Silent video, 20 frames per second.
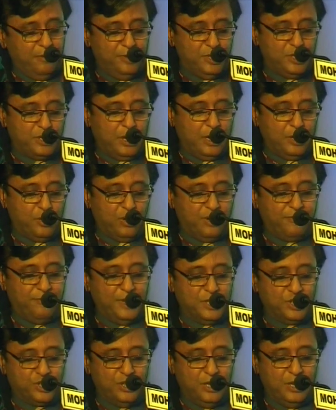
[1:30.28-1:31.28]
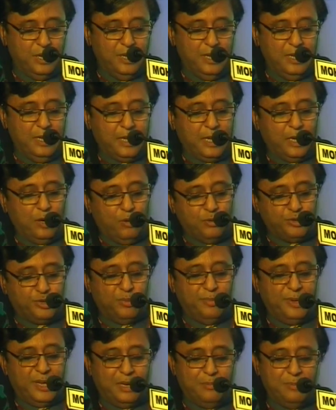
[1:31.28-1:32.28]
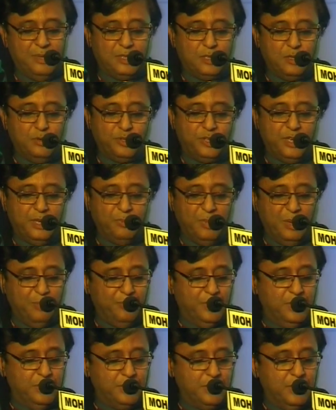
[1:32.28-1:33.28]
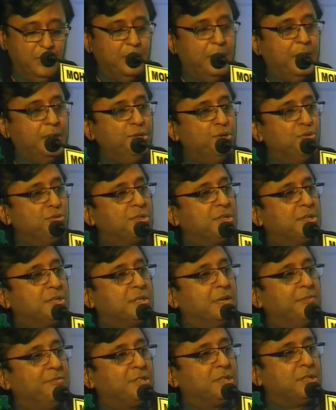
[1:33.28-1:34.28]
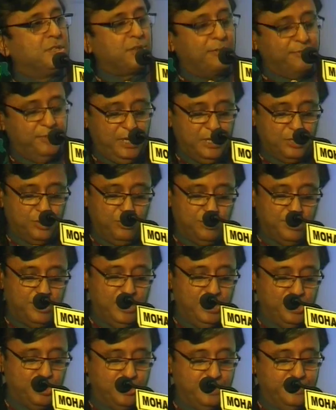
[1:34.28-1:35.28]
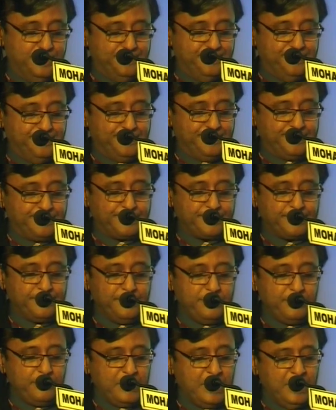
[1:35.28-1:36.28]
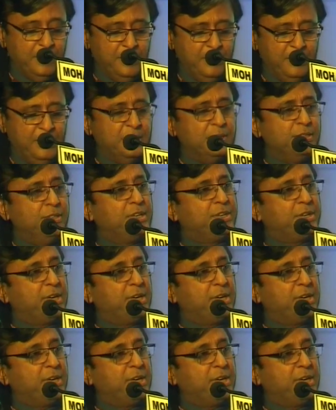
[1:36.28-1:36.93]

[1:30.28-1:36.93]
which are not functional can also become associate members and use the services of the association. The